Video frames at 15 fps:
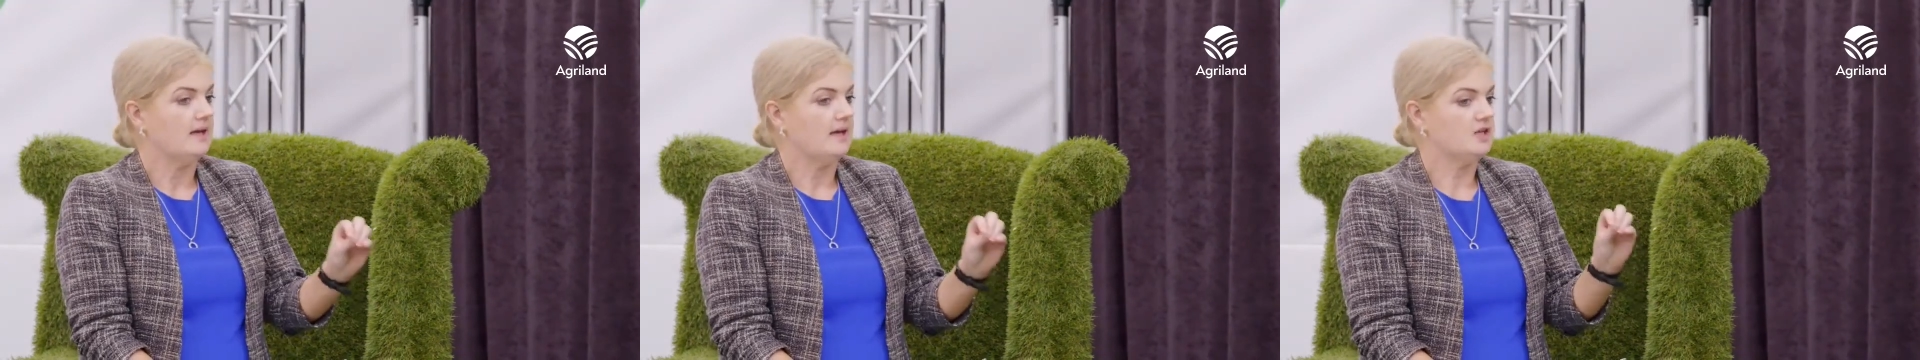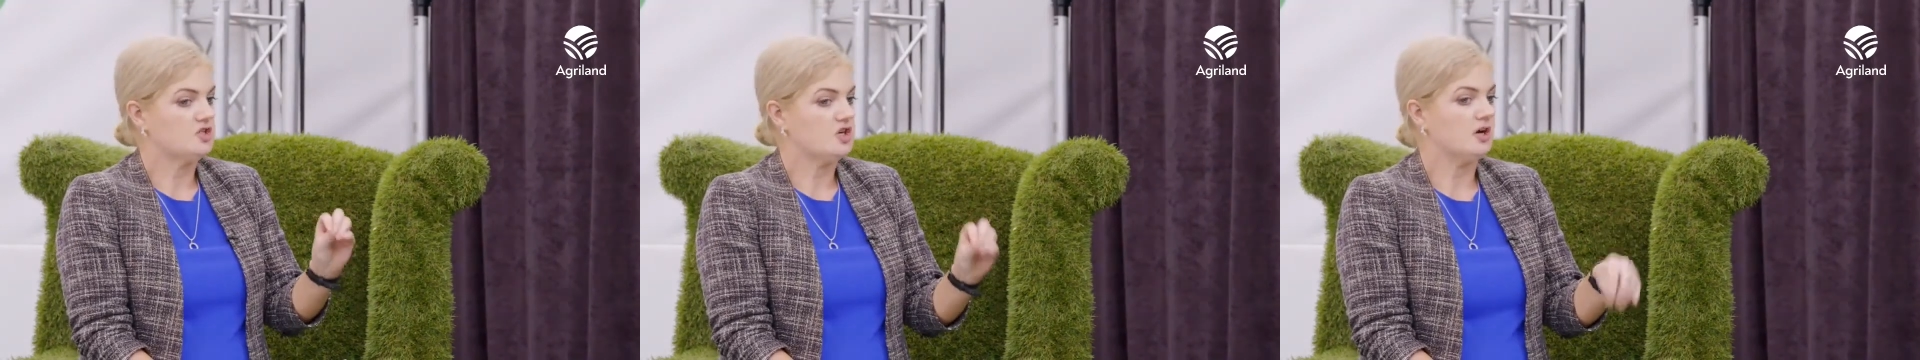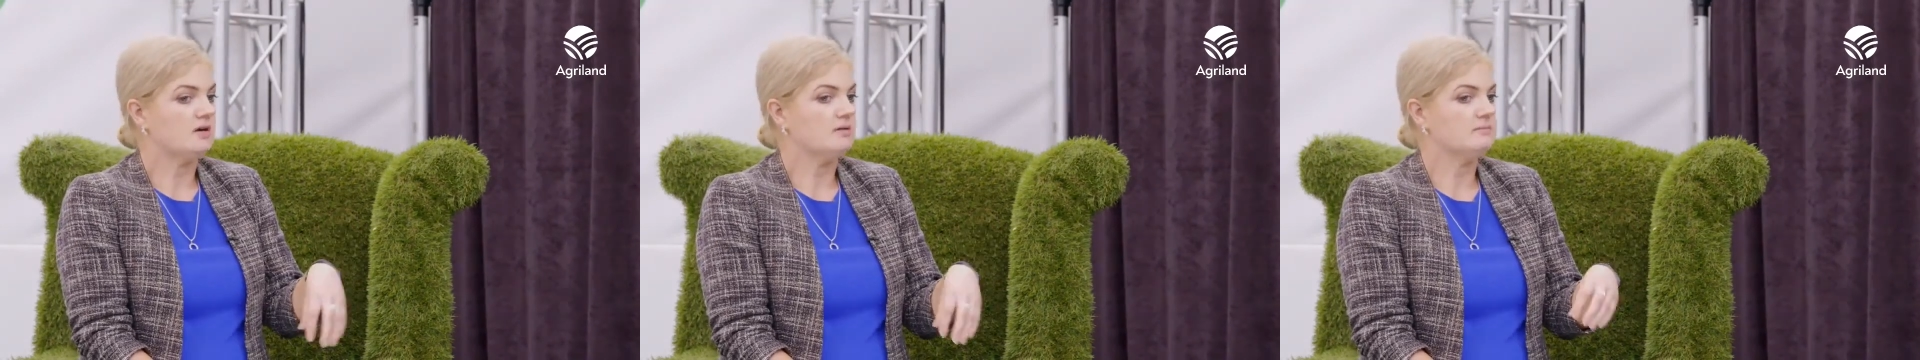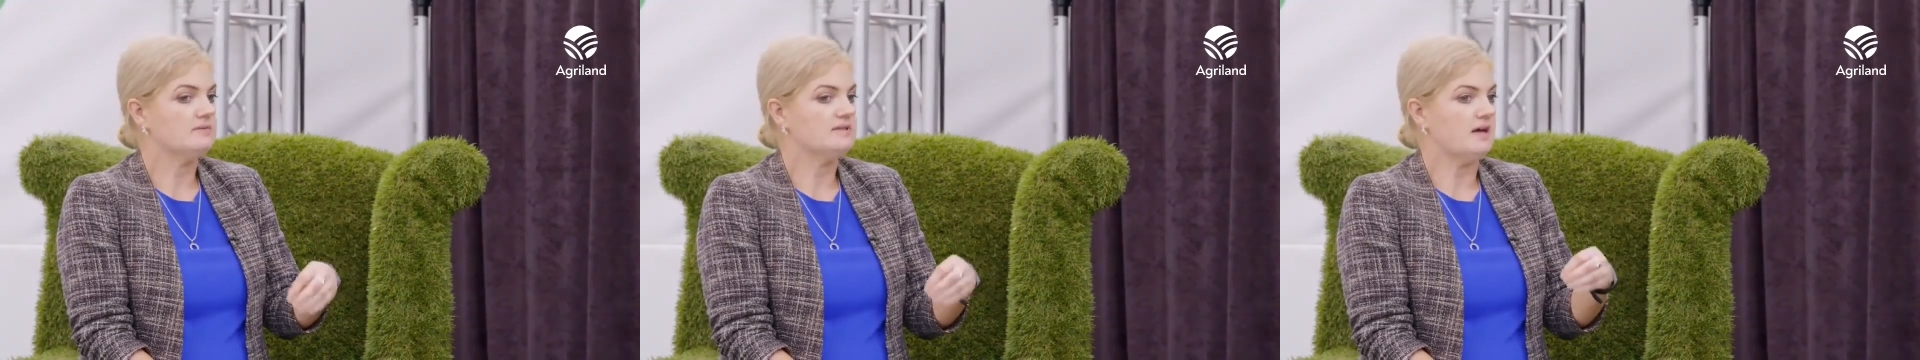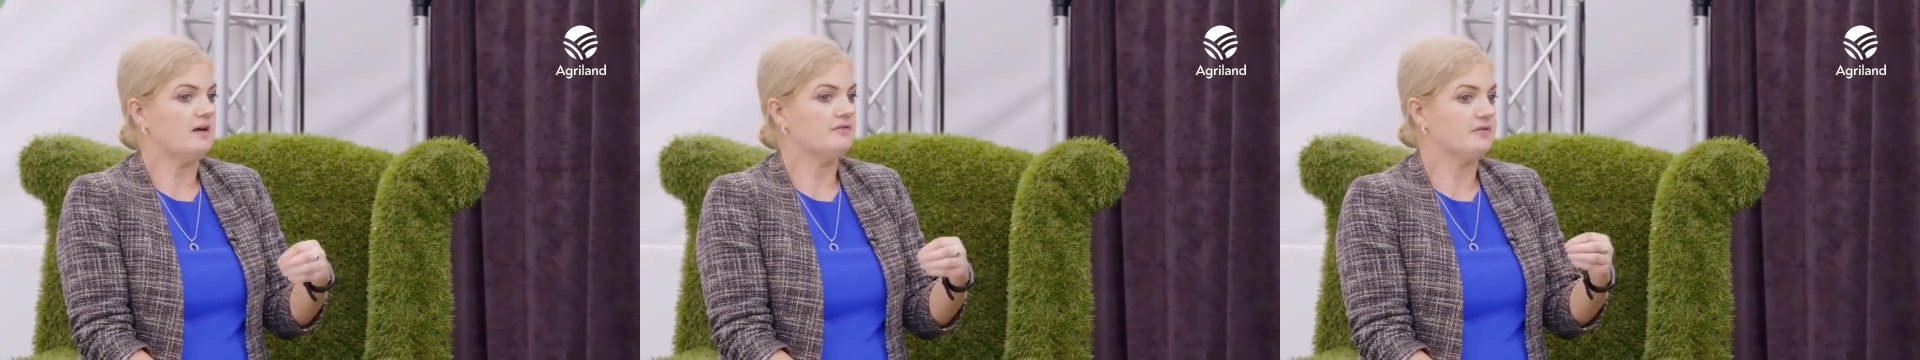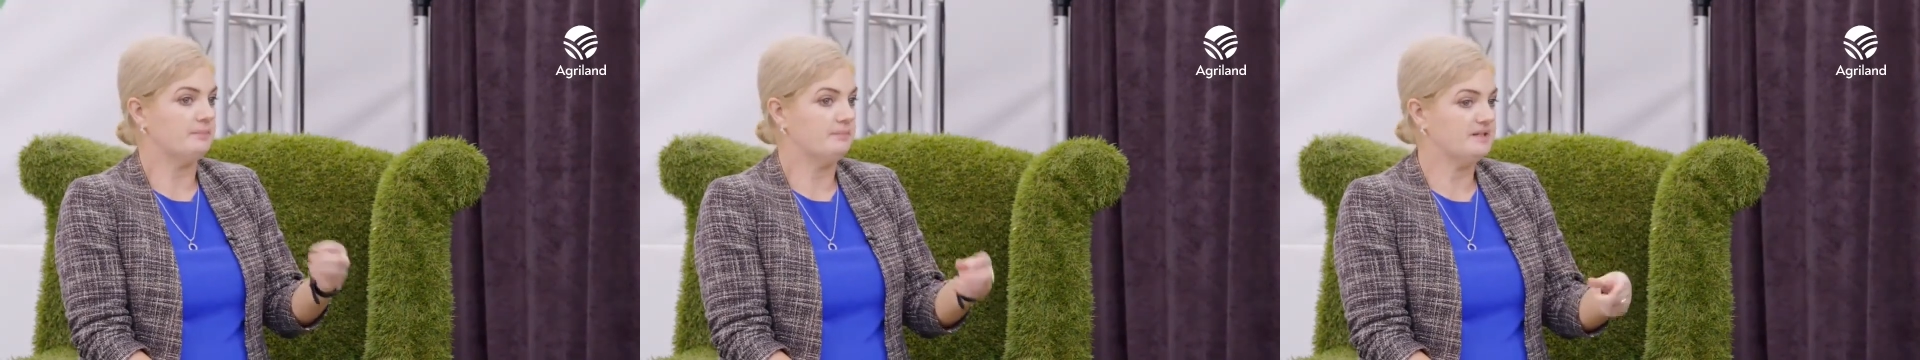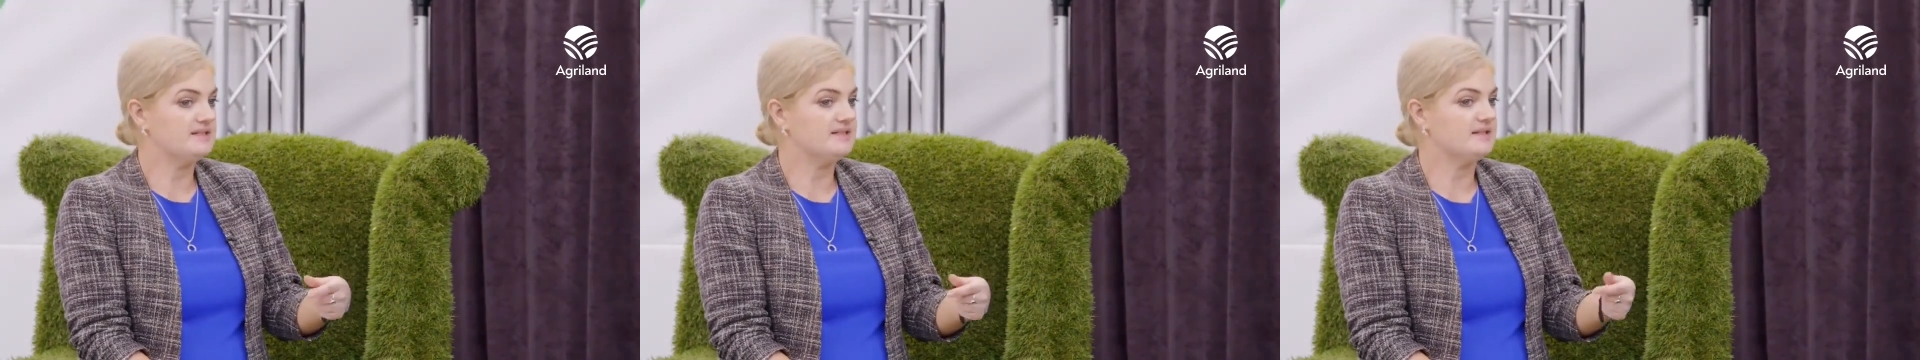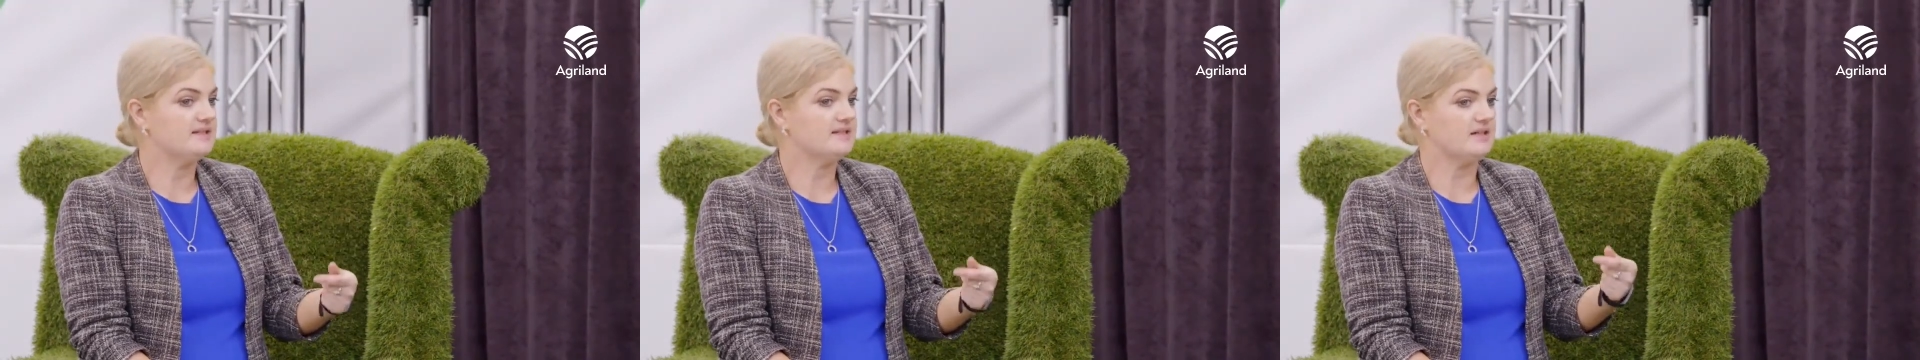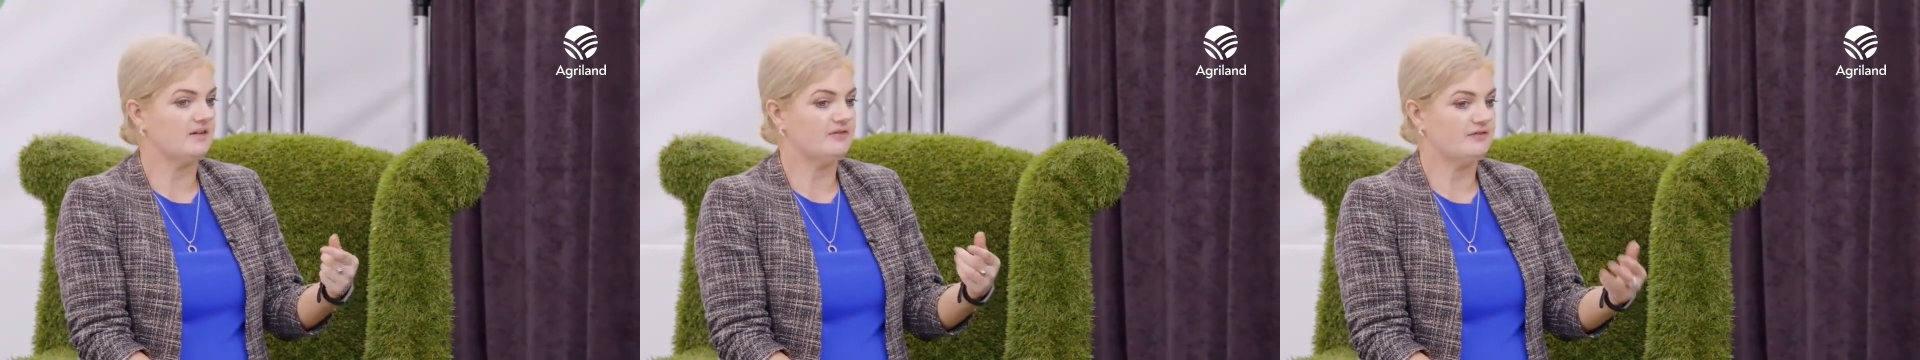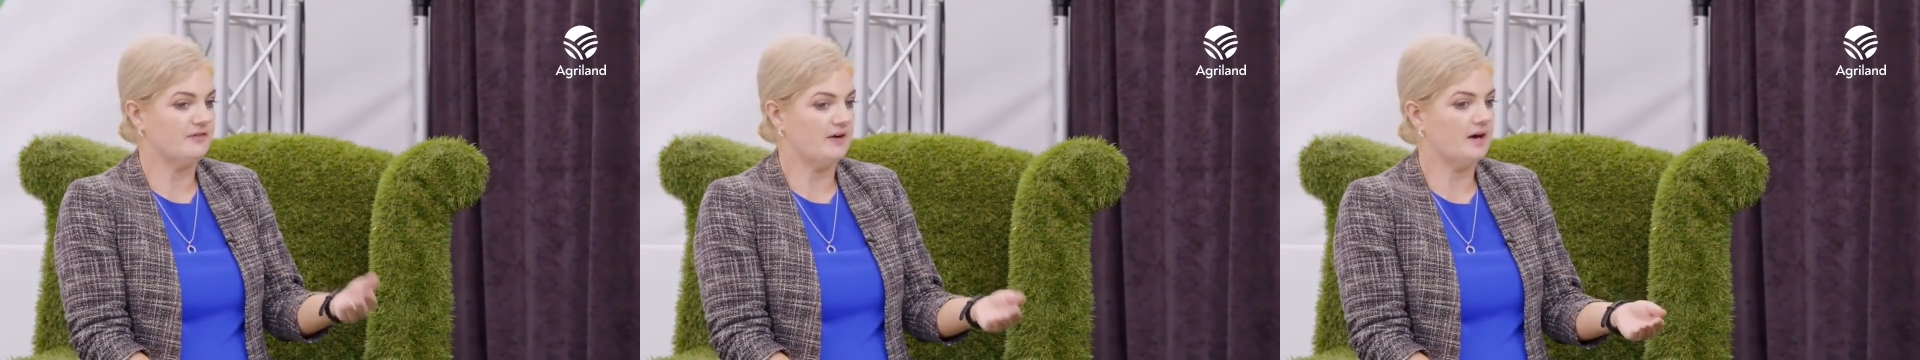In terms of the business
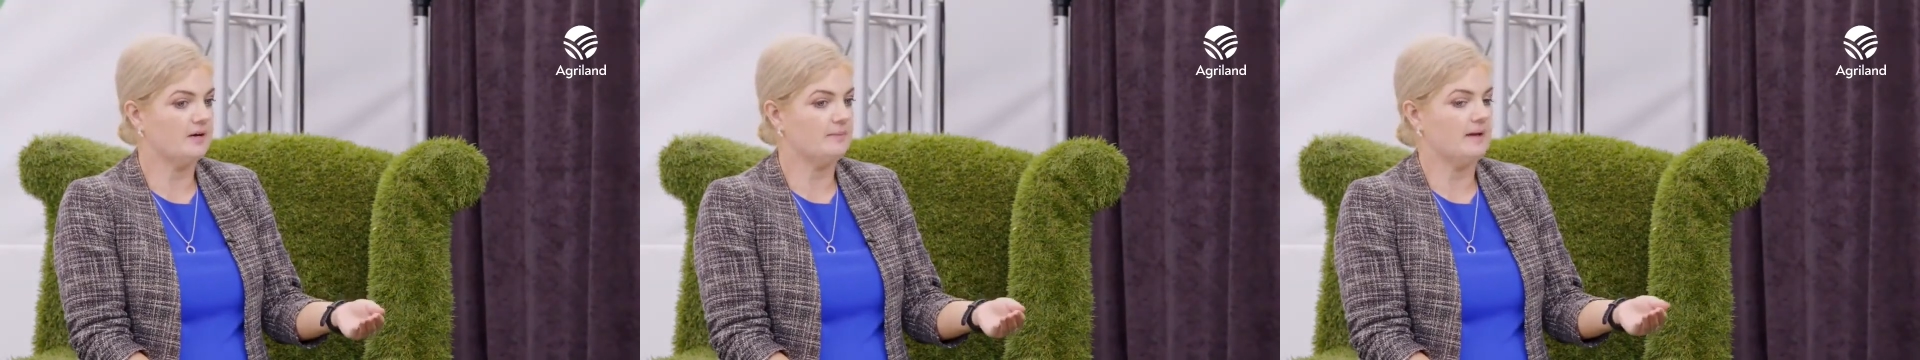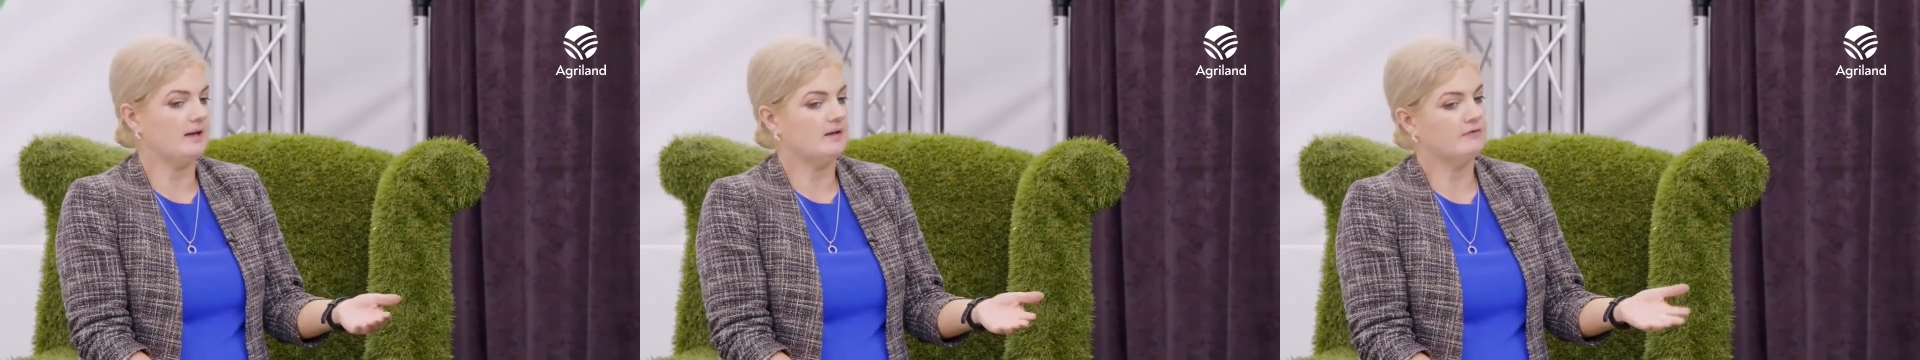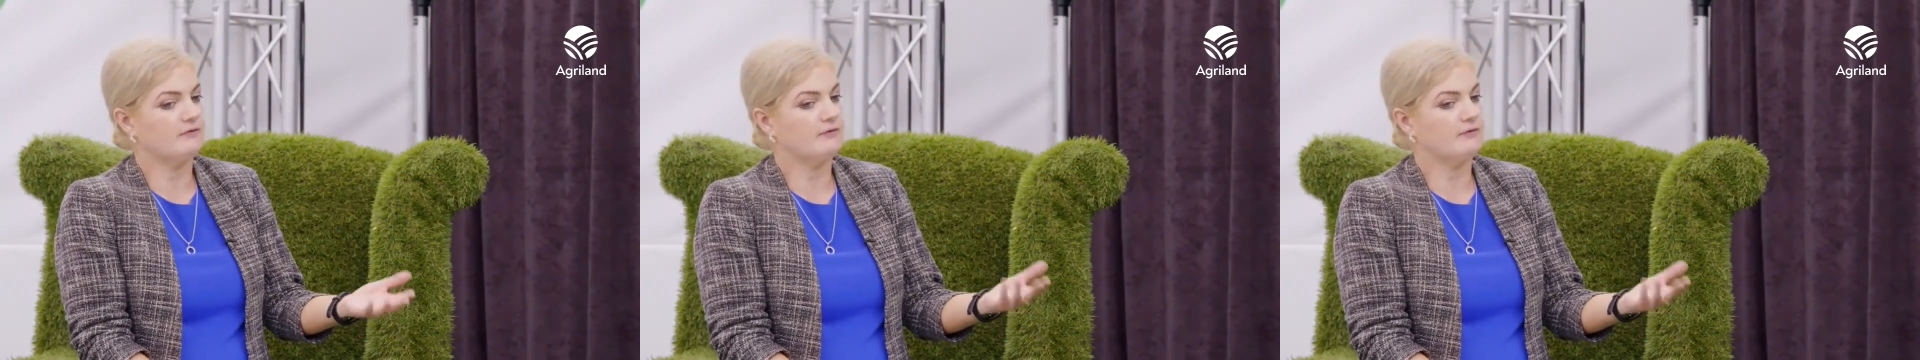of farming,